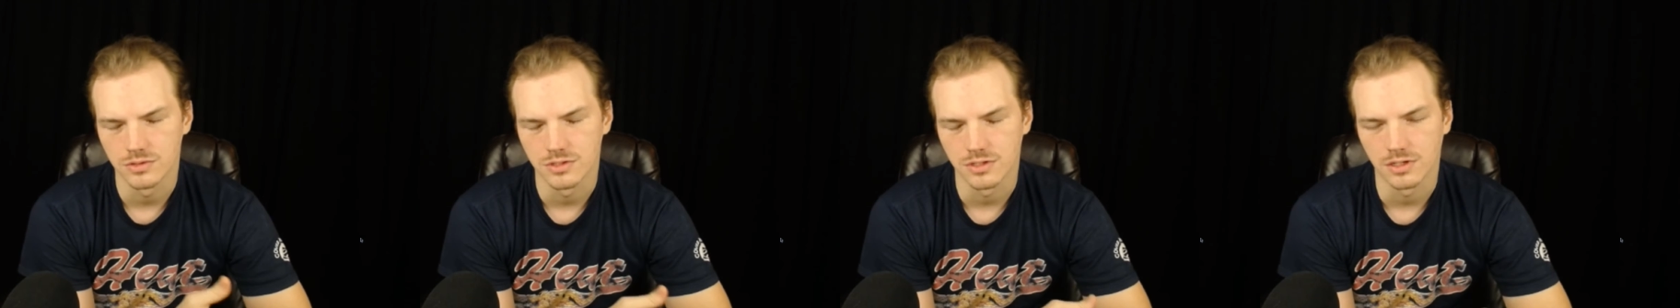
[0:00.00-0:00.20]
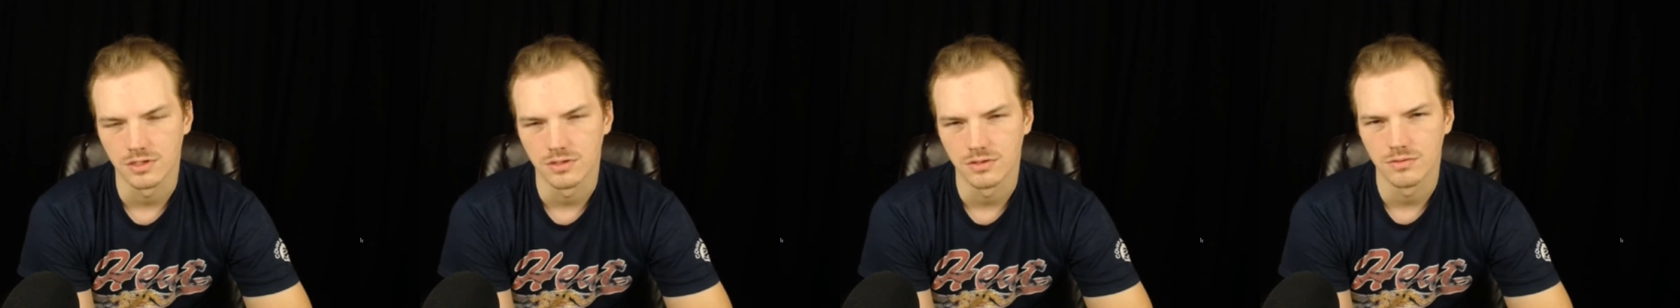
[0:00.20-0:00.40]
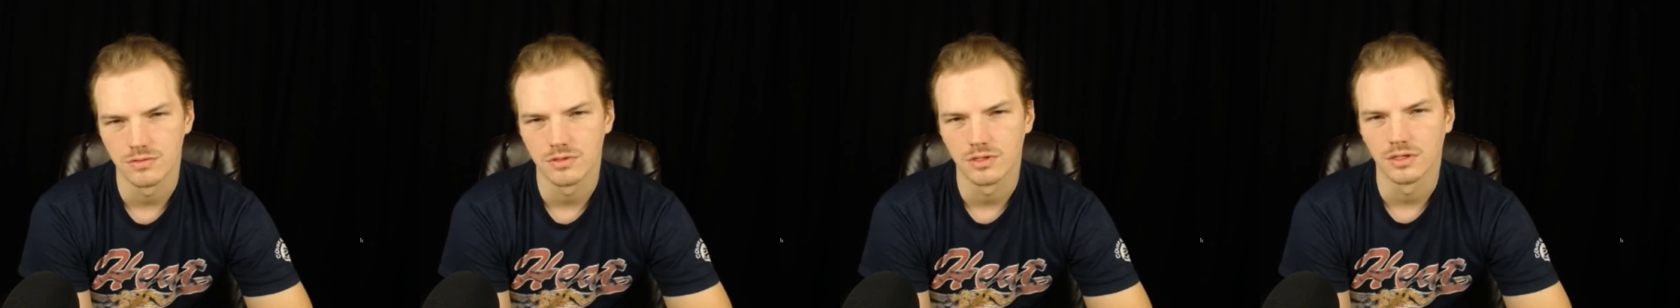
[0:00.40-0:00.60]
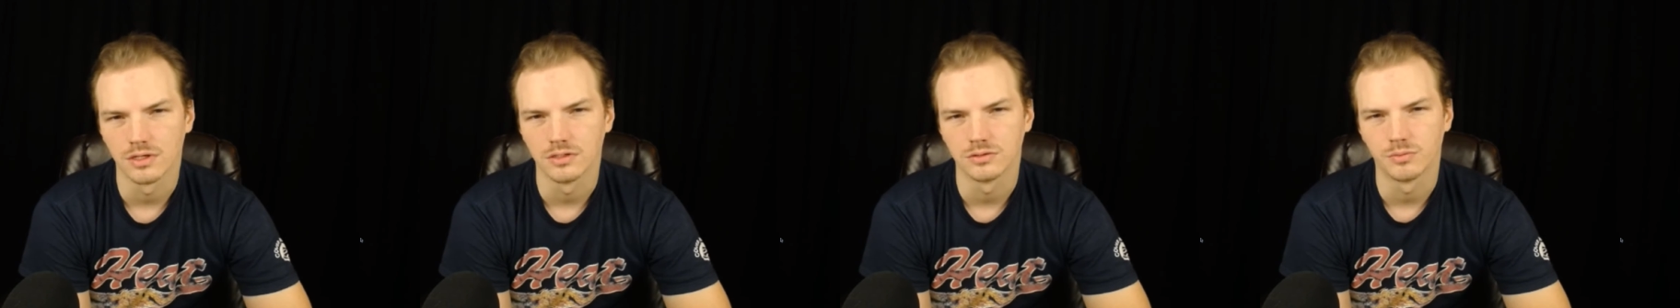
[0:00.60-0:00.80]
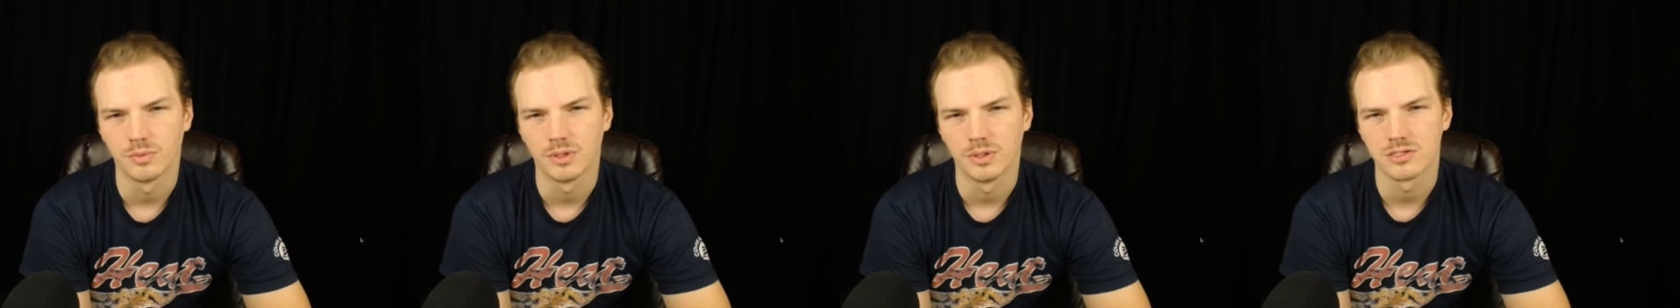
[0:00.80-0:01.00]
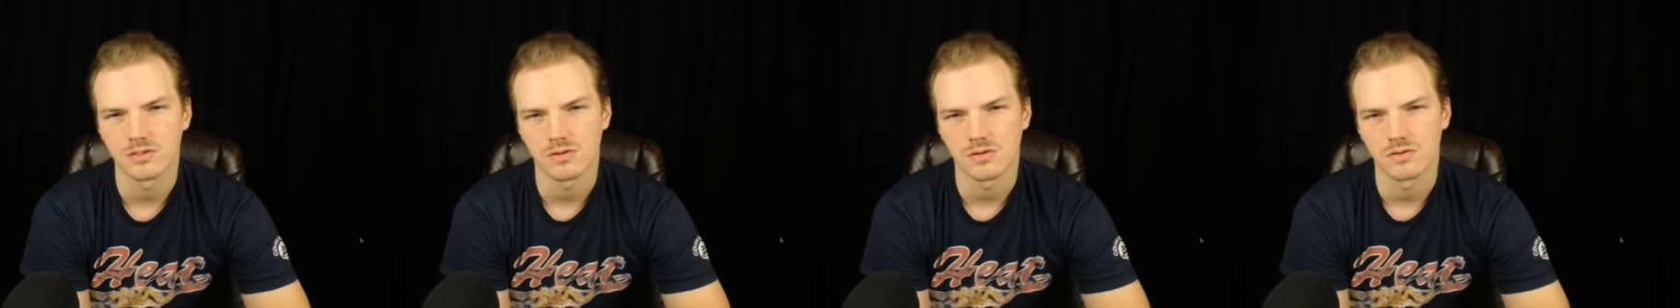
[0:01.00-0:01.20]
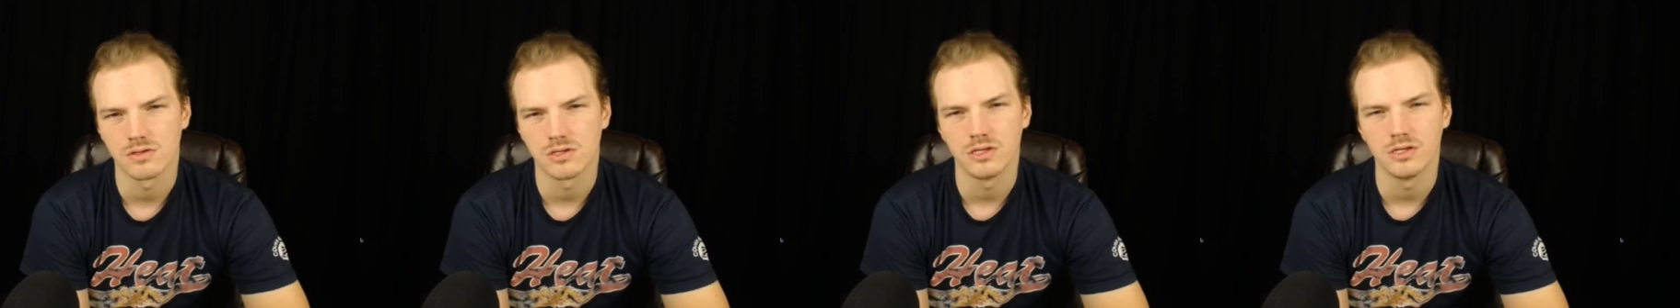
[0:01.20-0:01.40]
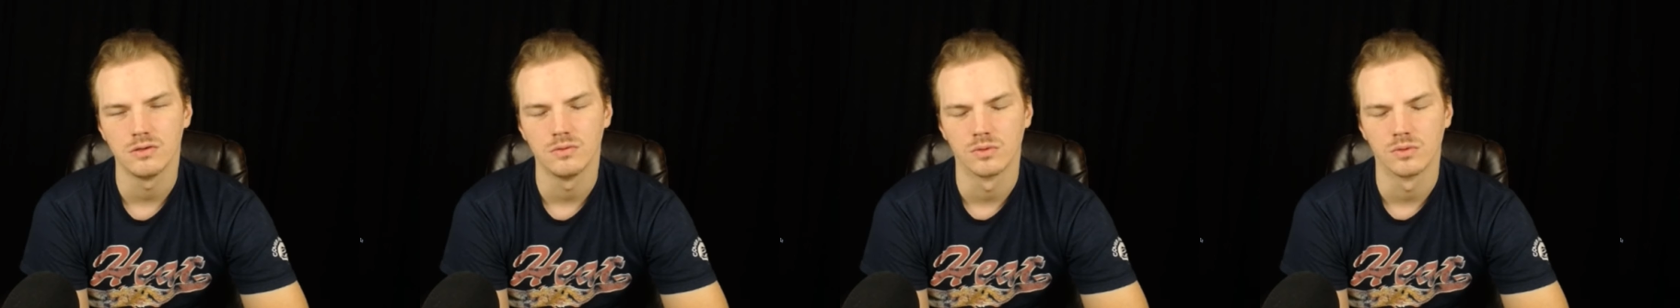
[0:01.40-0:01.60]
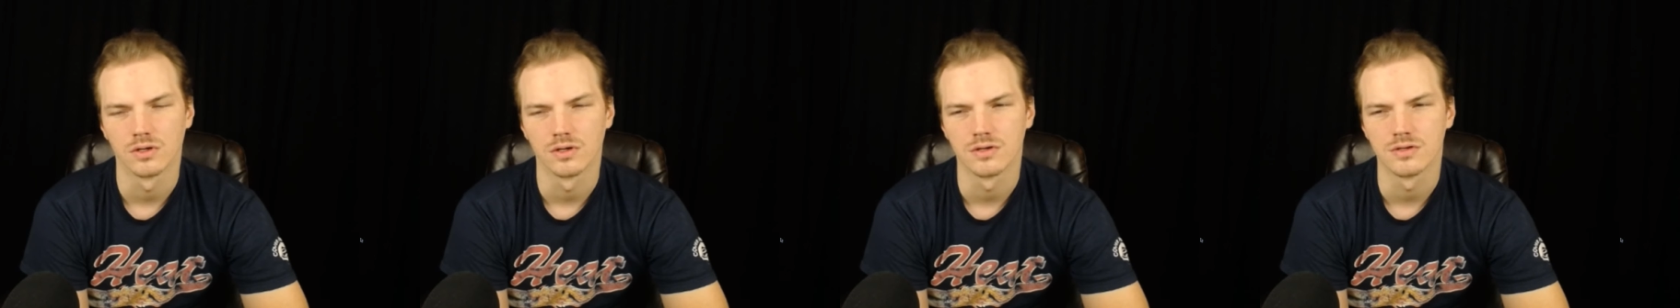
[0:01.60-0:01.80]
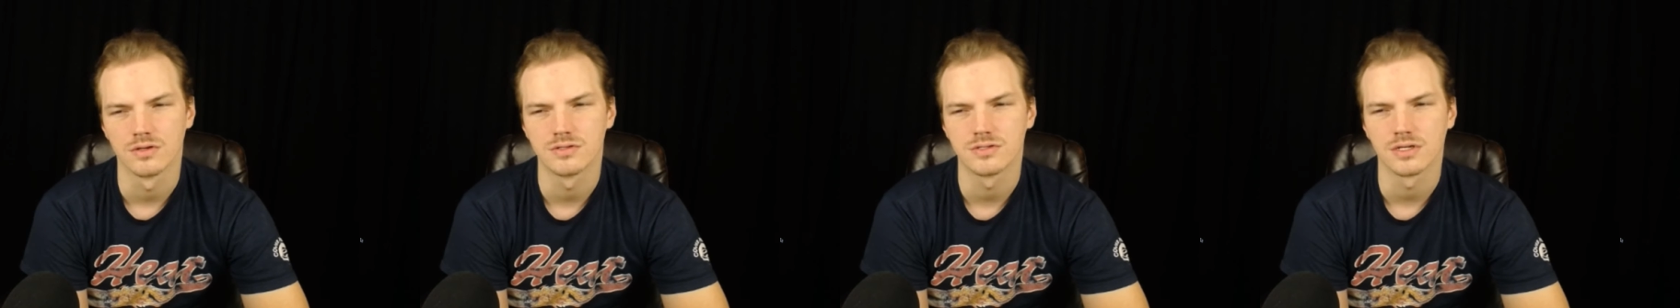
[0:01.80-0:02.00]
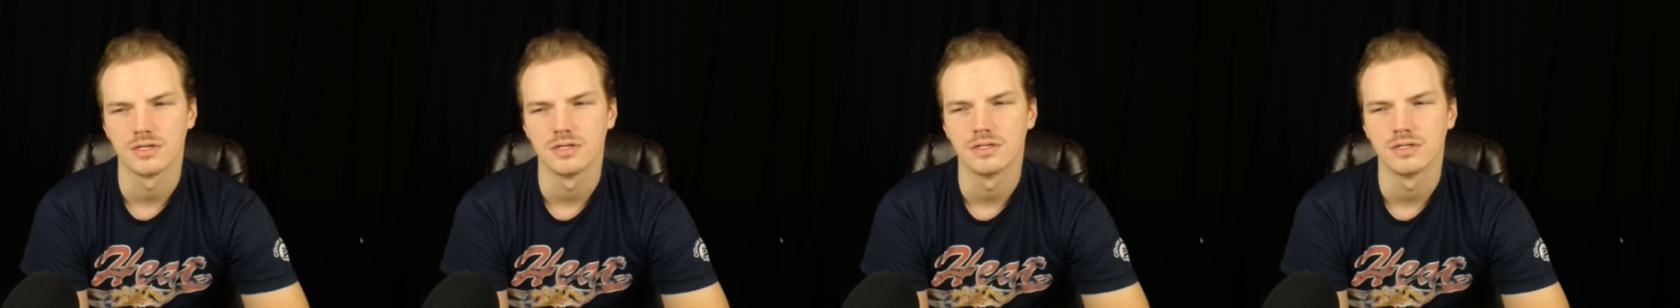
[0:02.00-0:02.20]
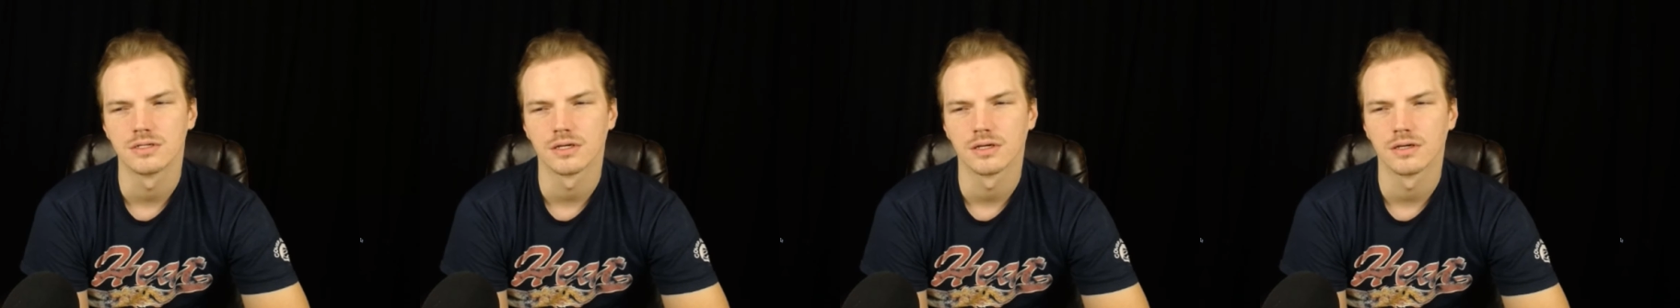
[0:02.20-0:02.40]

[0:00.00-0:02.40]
that can do things based on keywords, and